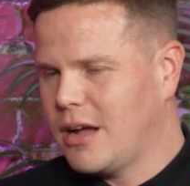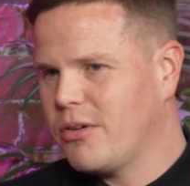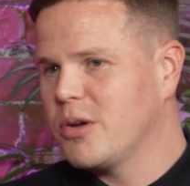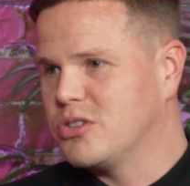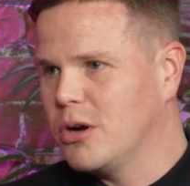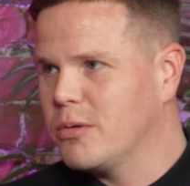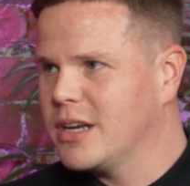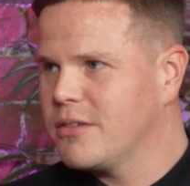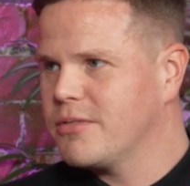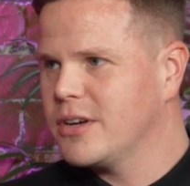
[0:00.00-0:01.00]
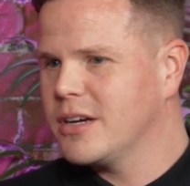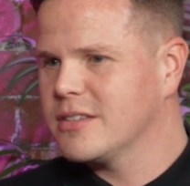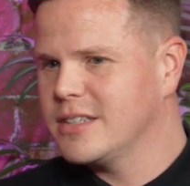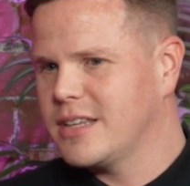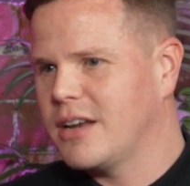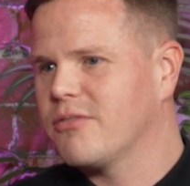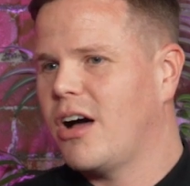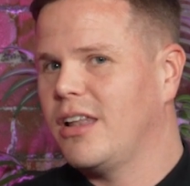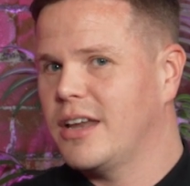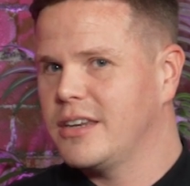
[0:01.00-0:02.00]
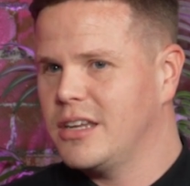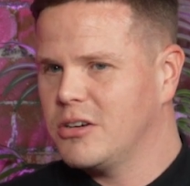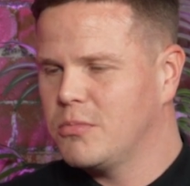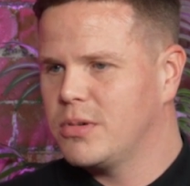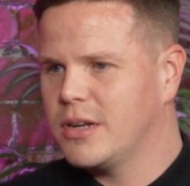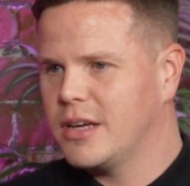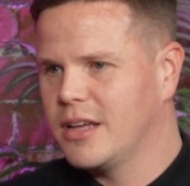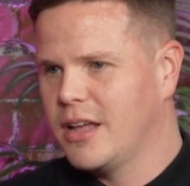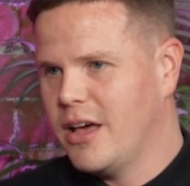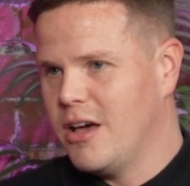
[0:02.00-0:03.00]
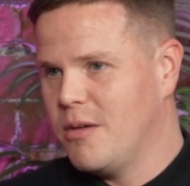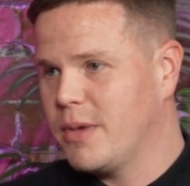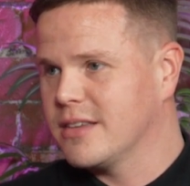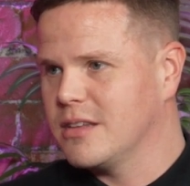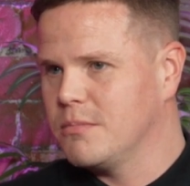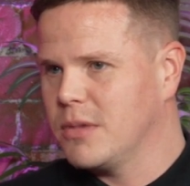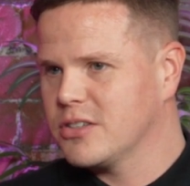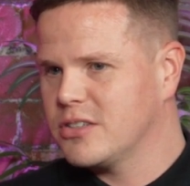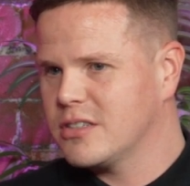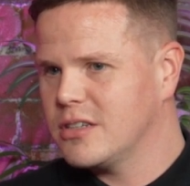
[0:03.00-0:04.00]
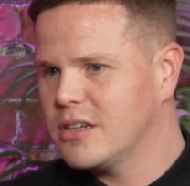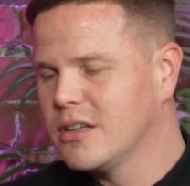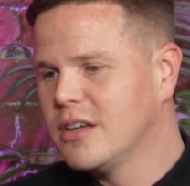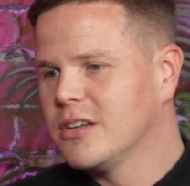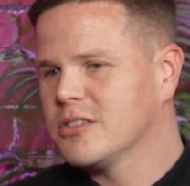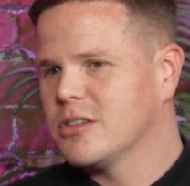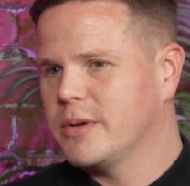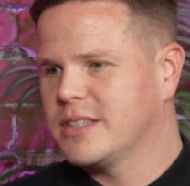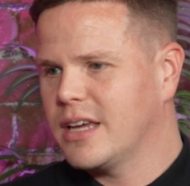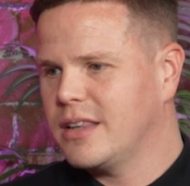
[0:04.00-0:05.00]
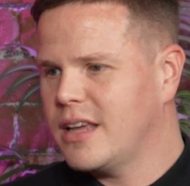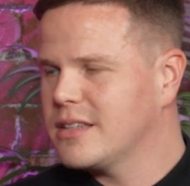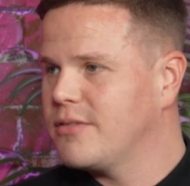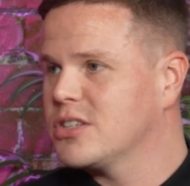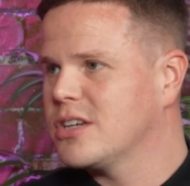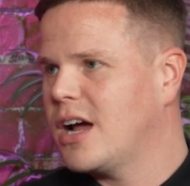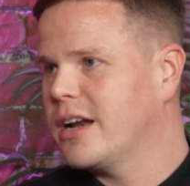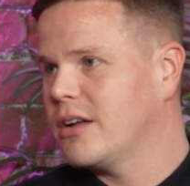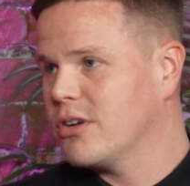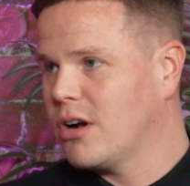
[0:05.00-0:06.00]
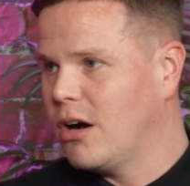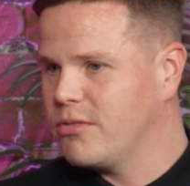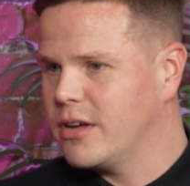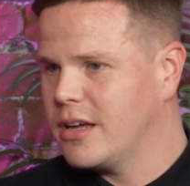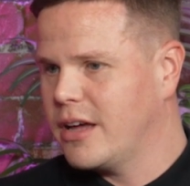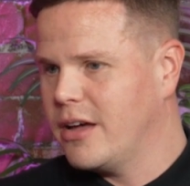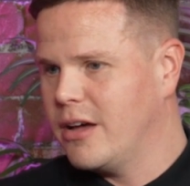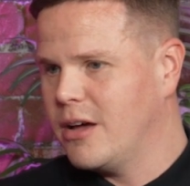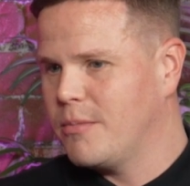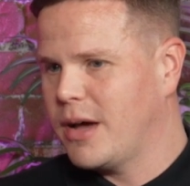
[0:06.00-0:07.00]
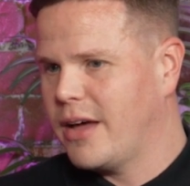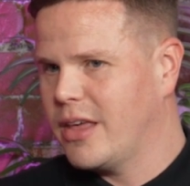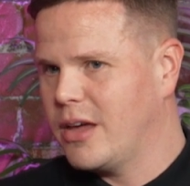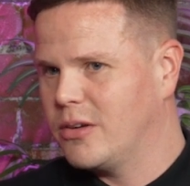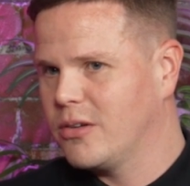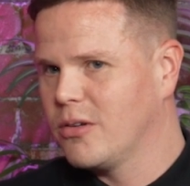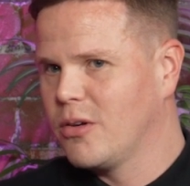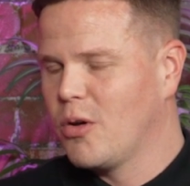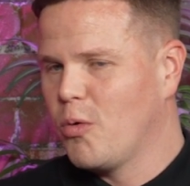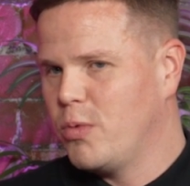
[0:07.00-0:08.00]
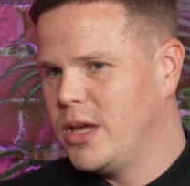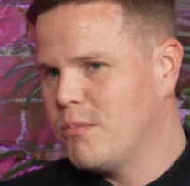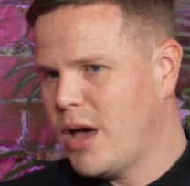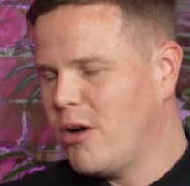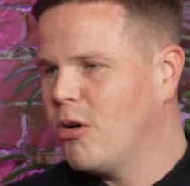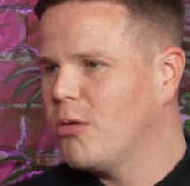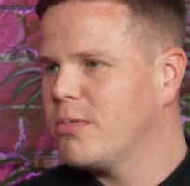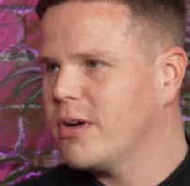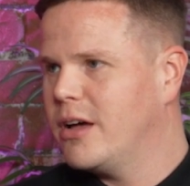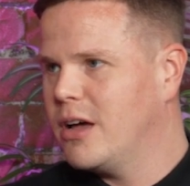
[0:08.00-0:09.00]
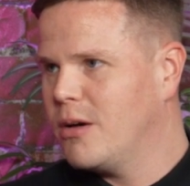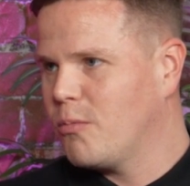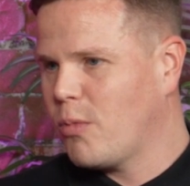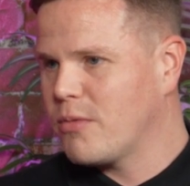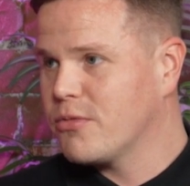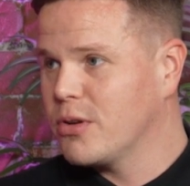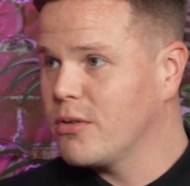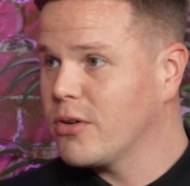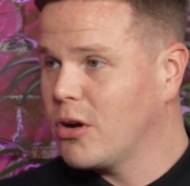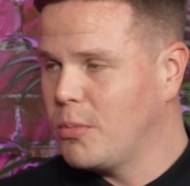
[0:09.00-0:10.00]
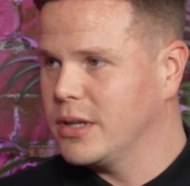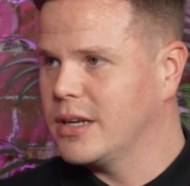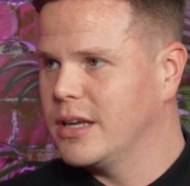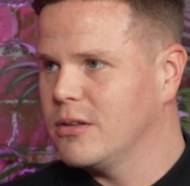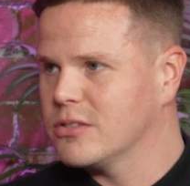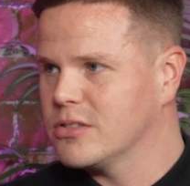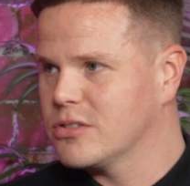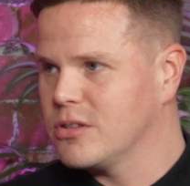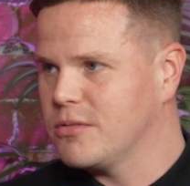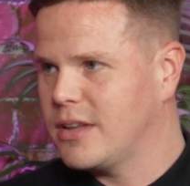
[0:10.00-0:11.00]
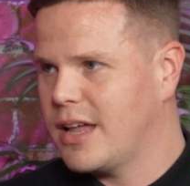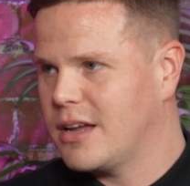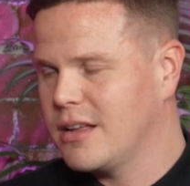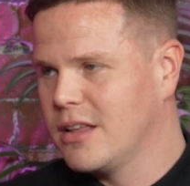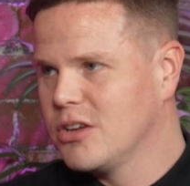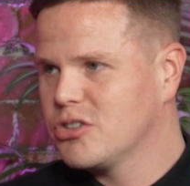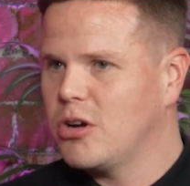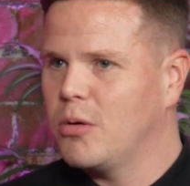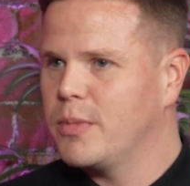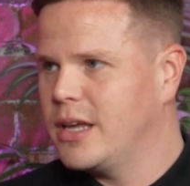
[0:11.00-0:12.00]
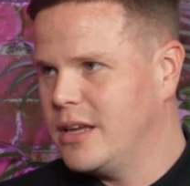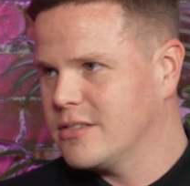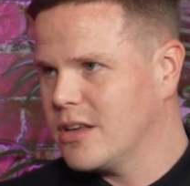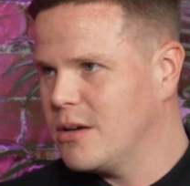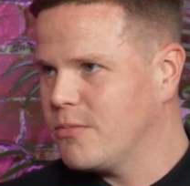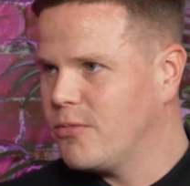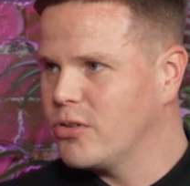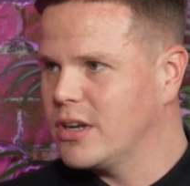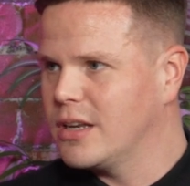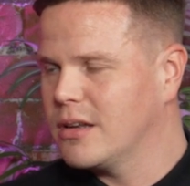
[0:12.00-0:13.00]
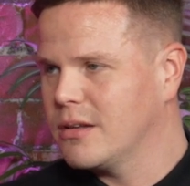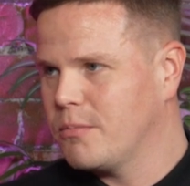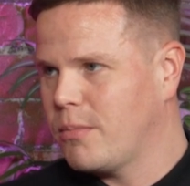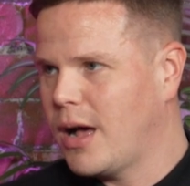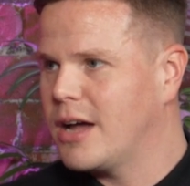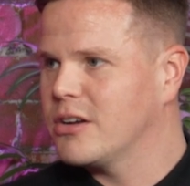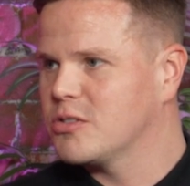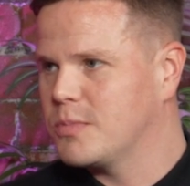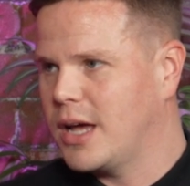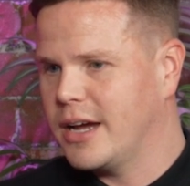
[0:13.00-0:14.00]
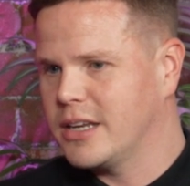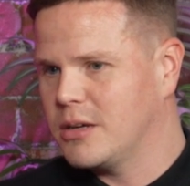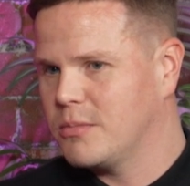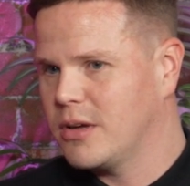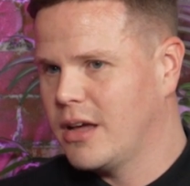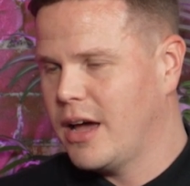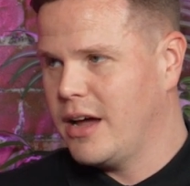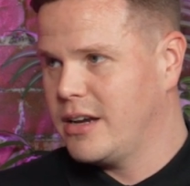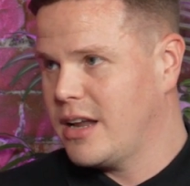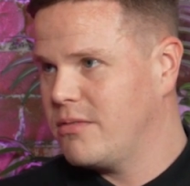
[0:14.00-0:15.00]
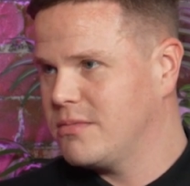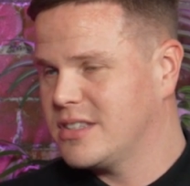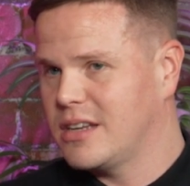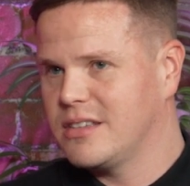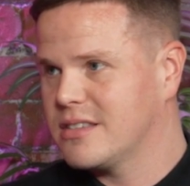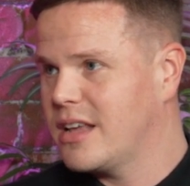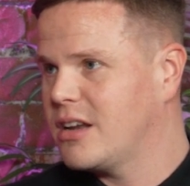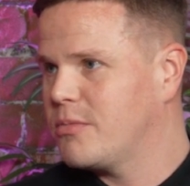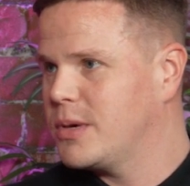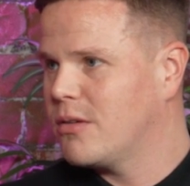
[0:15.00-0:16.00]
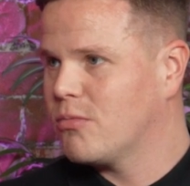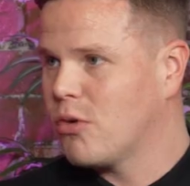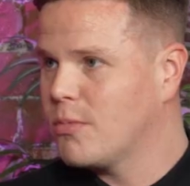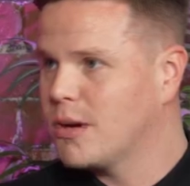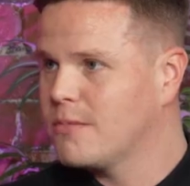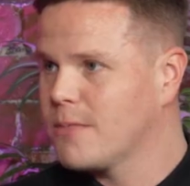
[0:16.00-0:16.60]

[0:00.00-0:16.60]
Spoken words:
I thought he was joking at first. He said, I've got a lending company based in Manchester. So he said, let's have a chat and have a coffee. And then we met up, went through a couple of deals and stuff like that, show me his funding partners behind him. And since then, I've been at Roma.